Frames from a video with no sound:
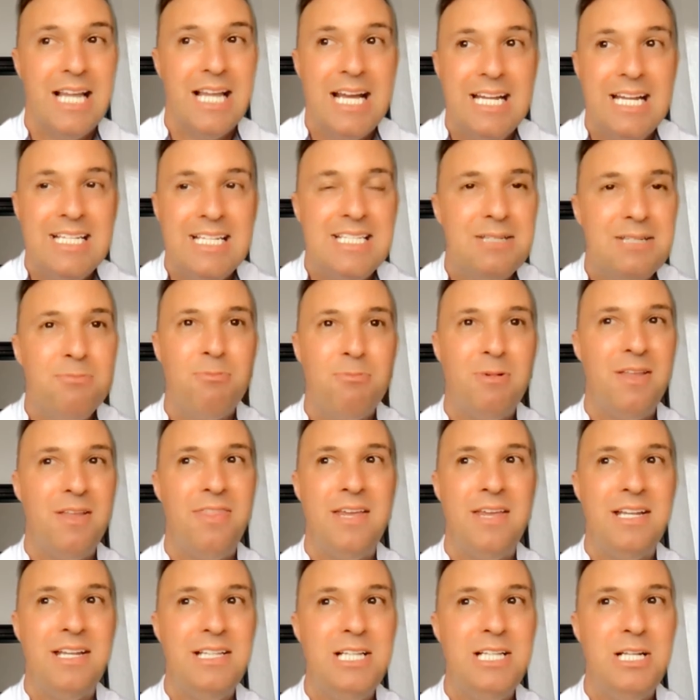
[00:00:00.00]
light
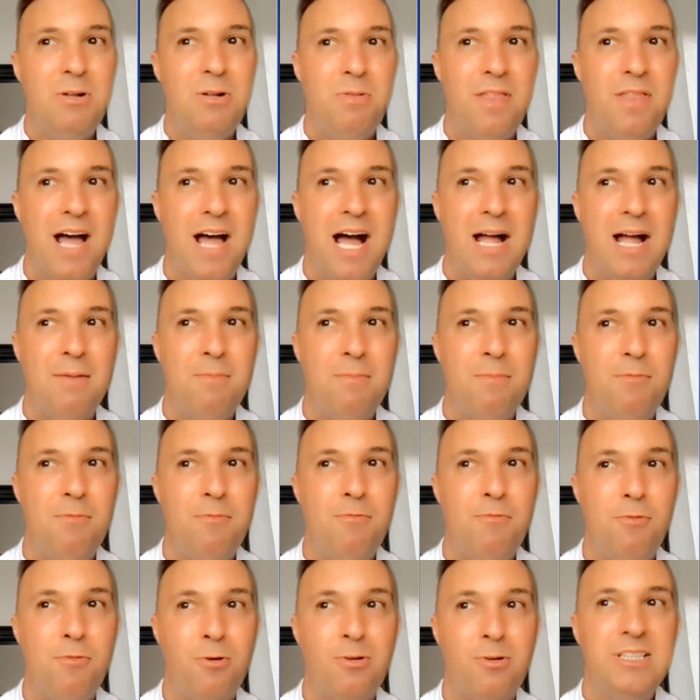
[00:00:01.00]
within you that
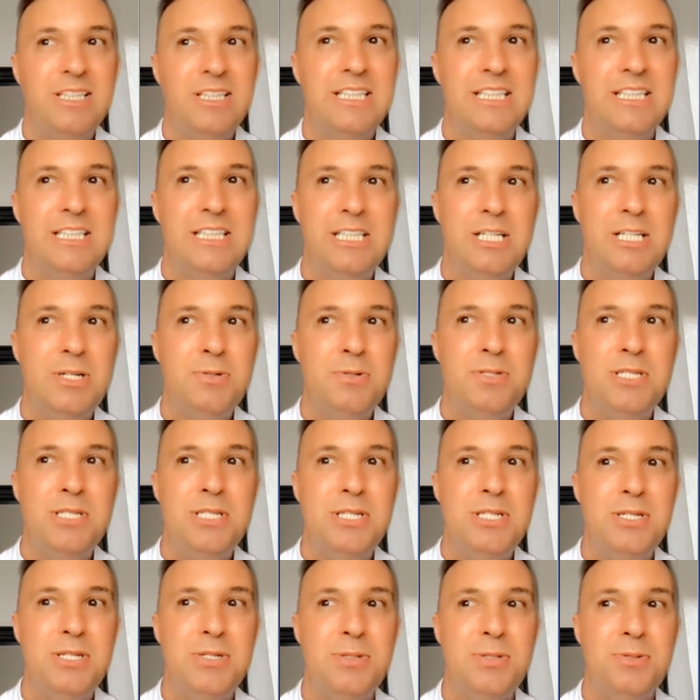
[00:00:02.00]
forces you
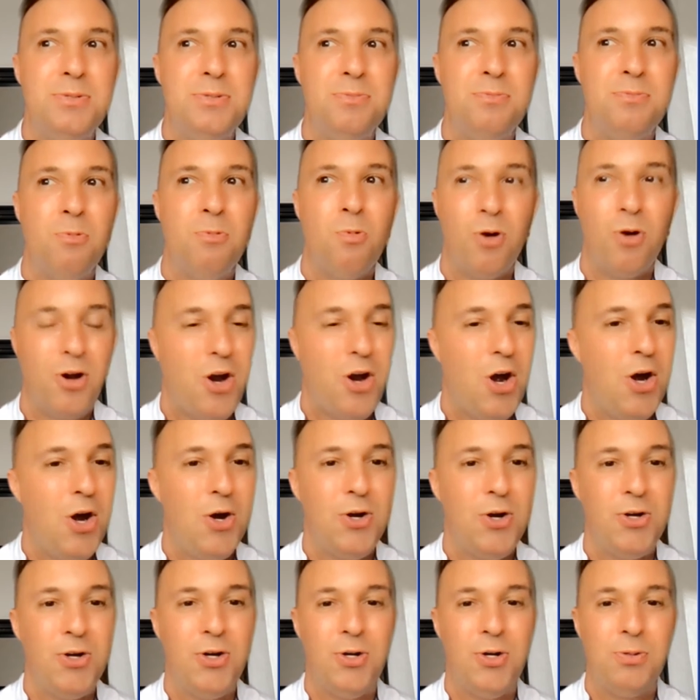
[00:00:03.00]
to work
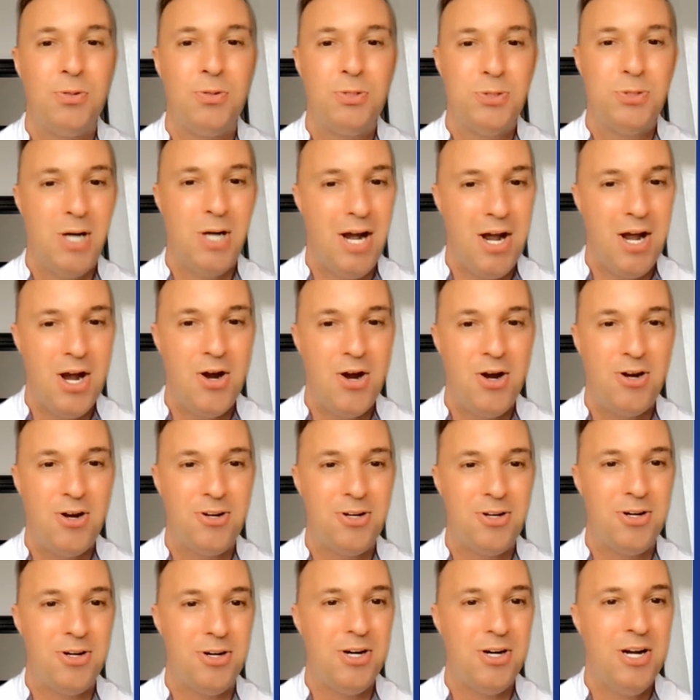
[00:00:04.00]
harder, try
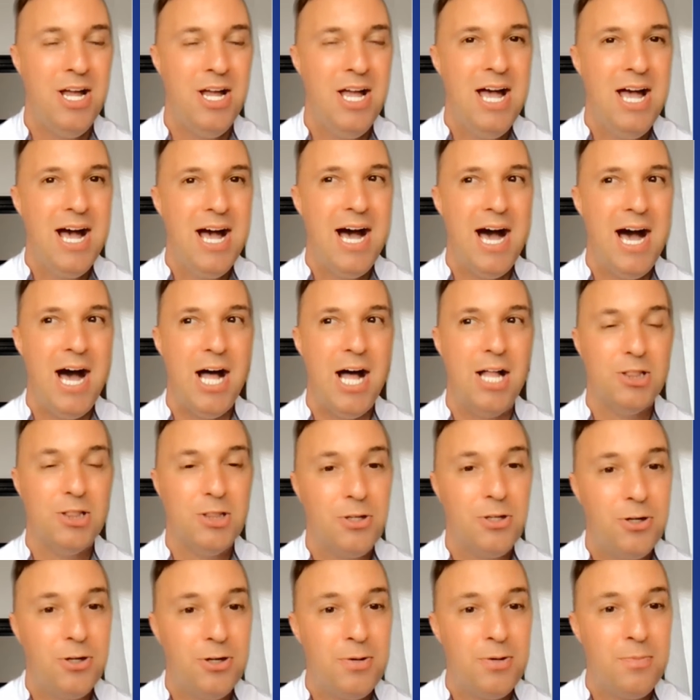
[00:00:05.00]
harder,
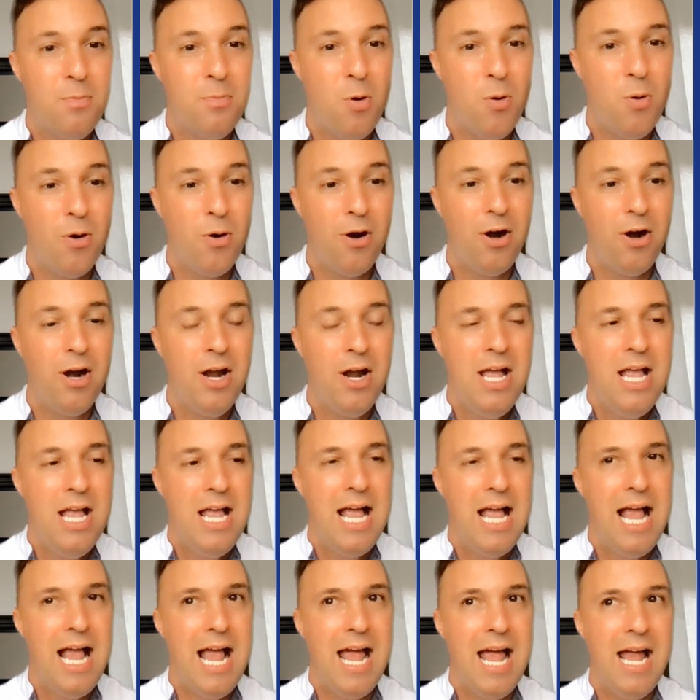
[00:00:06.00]
uh, learn more,
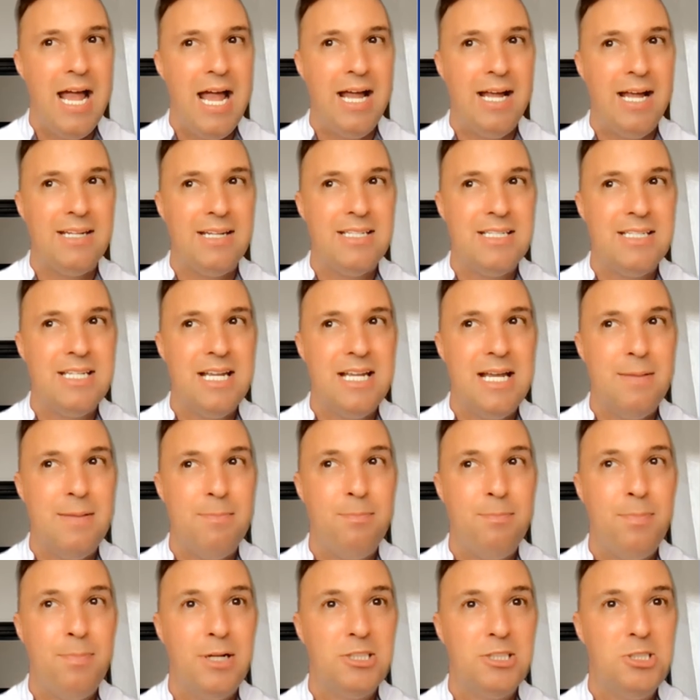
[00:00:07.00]
and
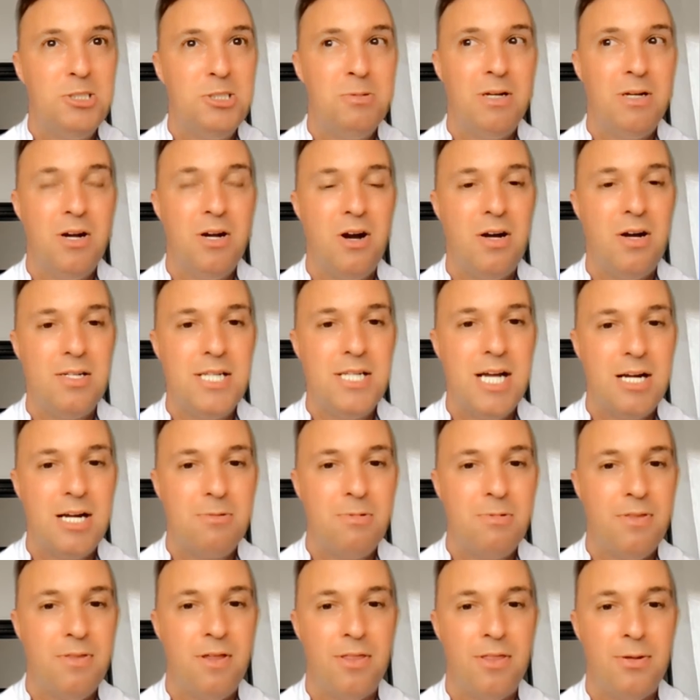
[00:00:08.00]
it puts you in
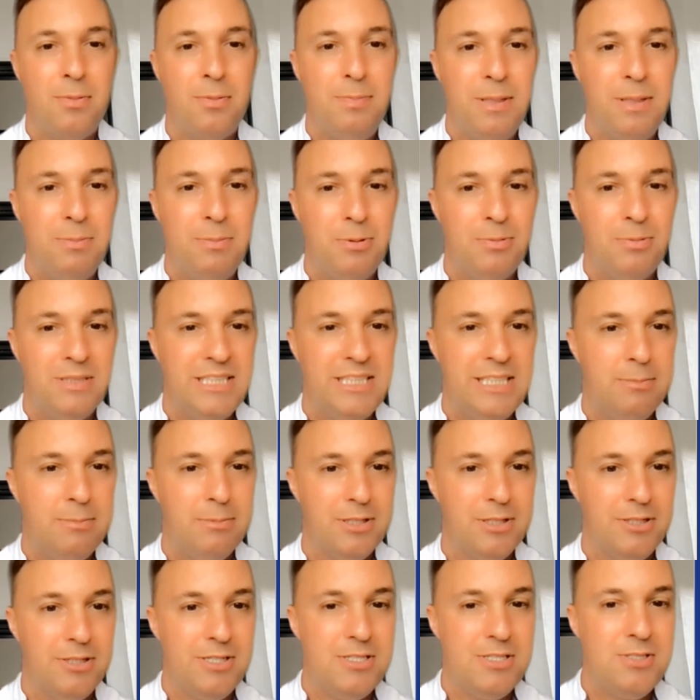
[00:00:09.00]
contact with other people with
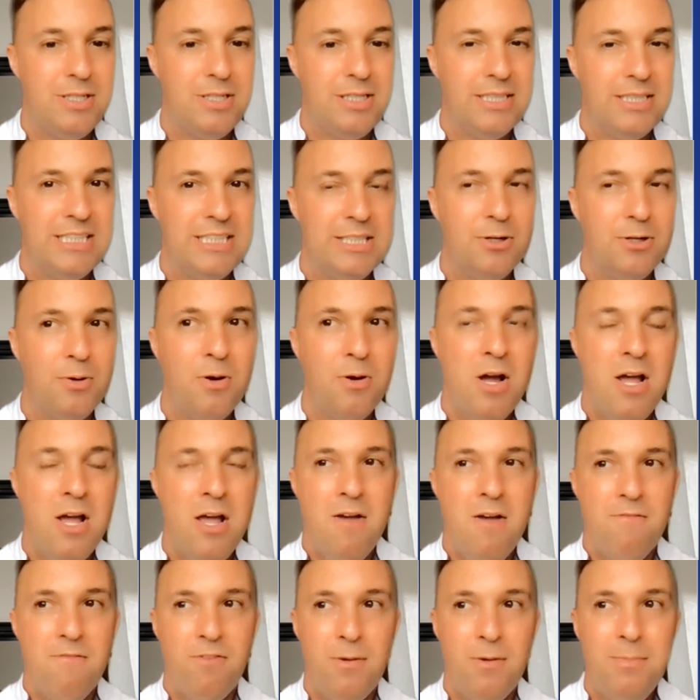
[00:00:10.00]
similar interests. So
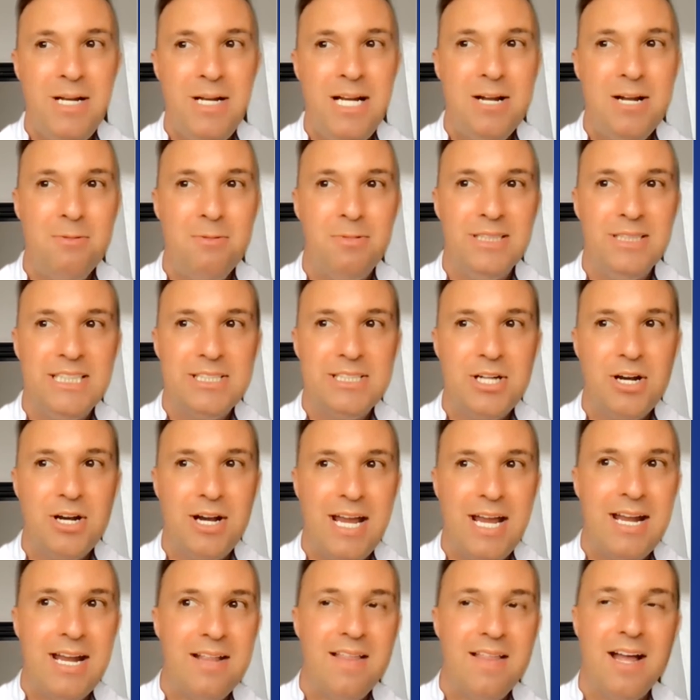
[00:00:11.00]
for me, it would
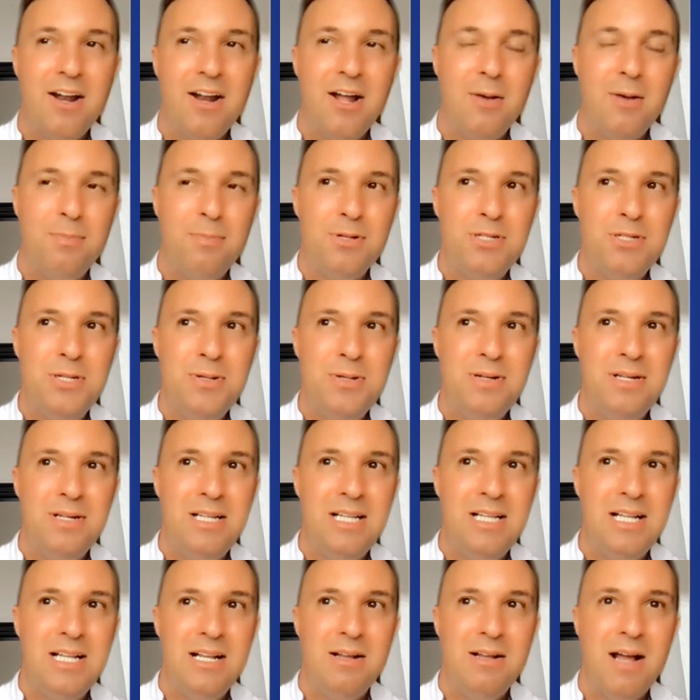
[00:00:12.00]
start getting that
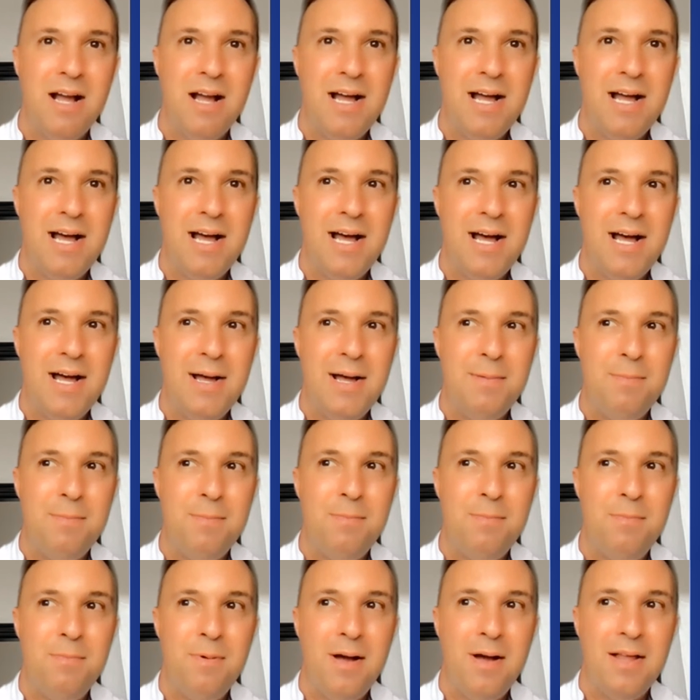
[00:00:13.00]
opportunity
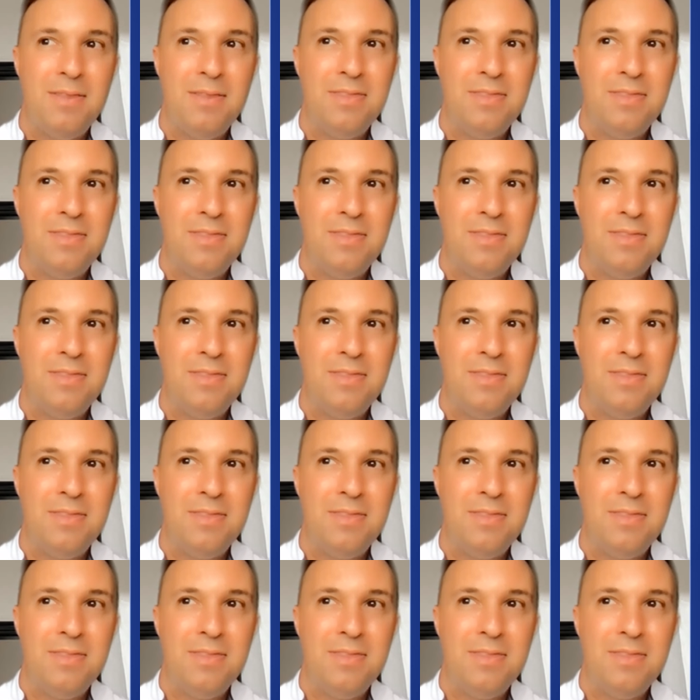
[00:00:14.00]
uh,